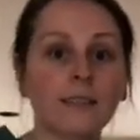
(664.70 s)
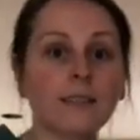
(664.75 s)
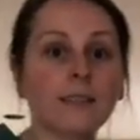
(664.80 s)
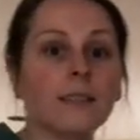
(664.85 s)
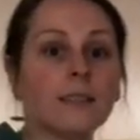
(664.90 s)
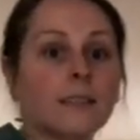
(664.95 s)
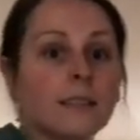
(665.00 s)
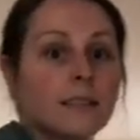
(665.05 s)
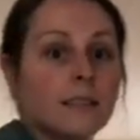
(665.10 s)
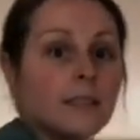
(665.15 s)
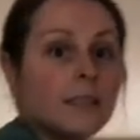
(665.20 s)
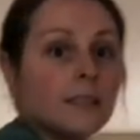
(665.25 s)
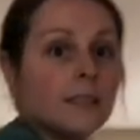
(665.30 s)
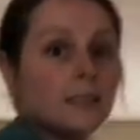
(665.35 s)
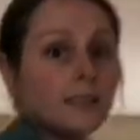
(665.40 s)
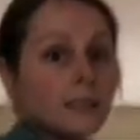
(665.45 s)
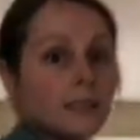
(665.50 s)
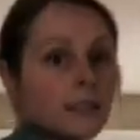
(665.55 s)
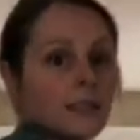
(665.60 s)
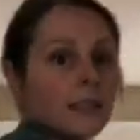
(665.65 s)

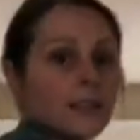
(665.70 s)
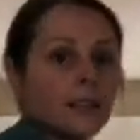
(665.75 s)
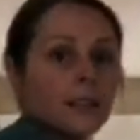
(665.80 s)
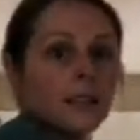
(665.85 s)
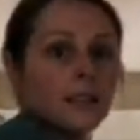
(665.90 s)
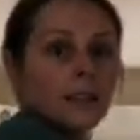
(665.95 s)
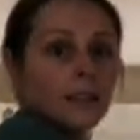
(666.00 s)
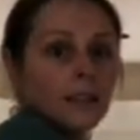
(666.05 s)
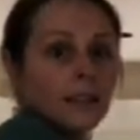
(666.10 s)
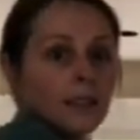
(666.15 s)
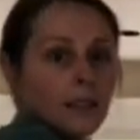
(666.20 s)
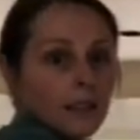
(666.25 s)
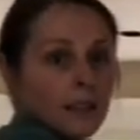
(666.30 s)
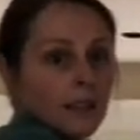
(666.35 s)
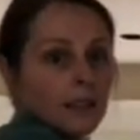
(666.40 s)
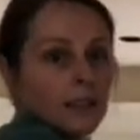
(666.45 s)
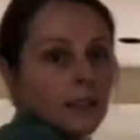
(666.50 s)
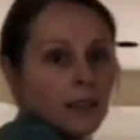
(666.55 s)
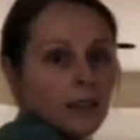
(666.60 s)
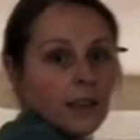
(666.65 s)

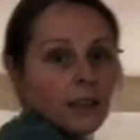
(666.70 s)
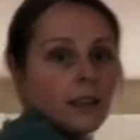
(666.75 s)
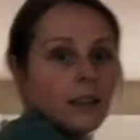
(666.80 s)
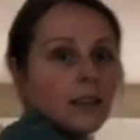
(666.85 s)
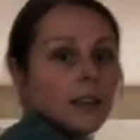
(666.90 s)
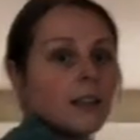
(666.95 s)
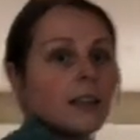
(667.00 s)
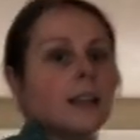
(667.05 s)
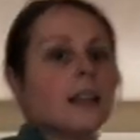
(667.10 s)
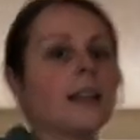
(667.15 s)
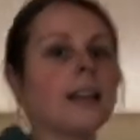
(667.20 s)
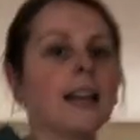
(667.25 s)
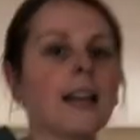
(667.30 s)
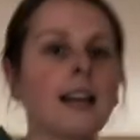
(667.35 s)
Nobody speaks.